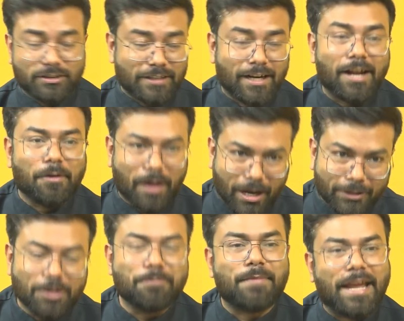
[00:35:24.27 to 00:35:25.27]
there are
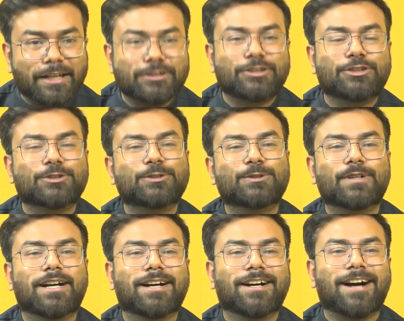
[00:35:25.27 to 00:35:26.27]
other mails to
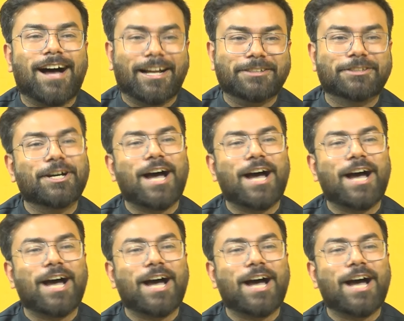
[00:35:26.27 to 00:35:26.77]
answer.